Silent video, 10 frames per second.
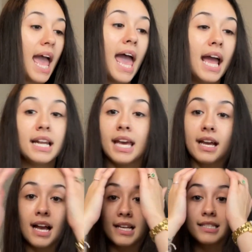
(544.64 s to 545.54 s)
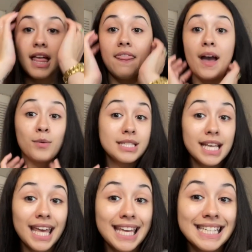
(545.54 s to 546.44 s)
And yeah guys, that was
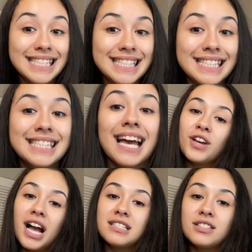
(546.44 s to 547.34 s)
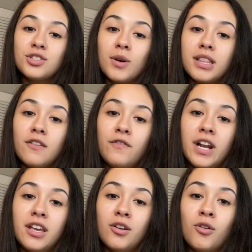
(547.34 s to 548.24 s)
it. If you guys enjoyed the
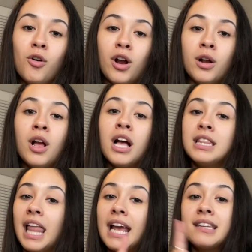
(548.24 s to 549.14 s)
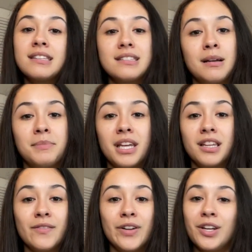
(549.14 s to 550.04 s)
video or liked something in
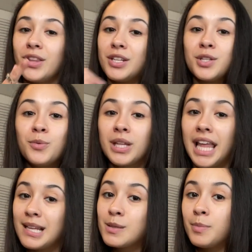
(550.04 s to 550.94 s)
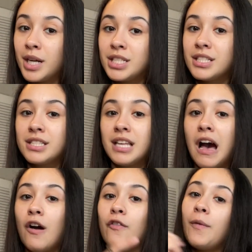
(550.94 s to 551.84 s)
the video that you would like to purchase
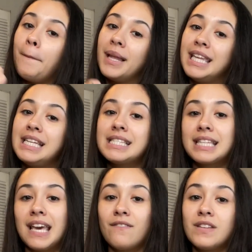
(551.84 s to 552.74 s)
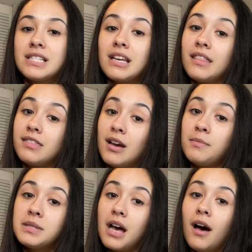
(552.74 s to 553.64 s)
yourself, please give this a
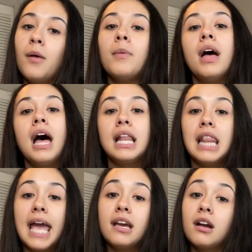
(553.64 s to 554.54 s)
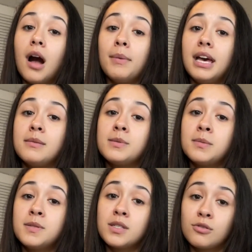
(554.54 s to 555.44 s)
thumbs up, like, comment, and
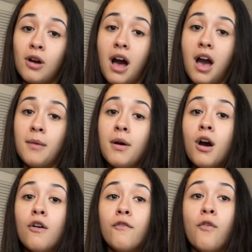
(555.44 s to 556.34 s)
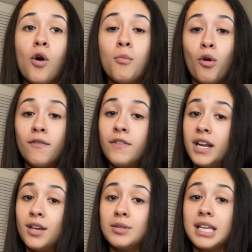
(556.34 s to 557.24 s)
subscribe for more
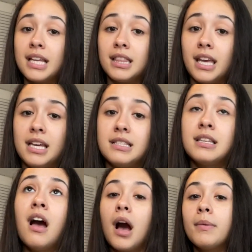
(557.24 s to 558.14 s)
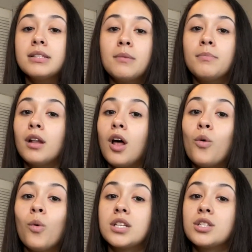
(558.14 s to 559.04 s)
videos like this. Comment down
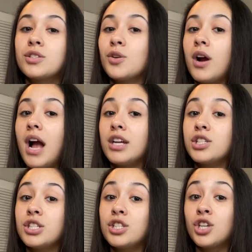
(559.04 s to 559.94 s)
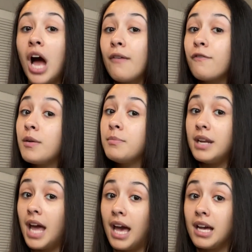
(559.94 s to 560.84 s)
below what store I should shop from
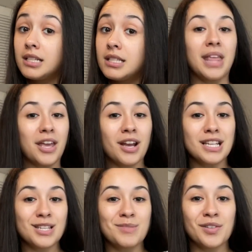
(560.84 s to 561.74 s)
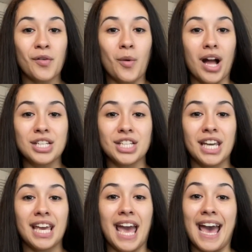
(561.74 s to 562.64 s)
next. Thank you guys so much for
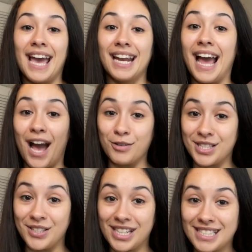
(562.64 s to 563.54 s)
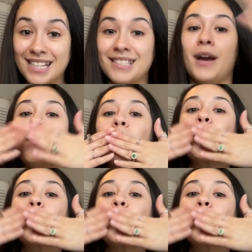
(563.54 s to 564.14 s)
watching, and I will see you guys next time.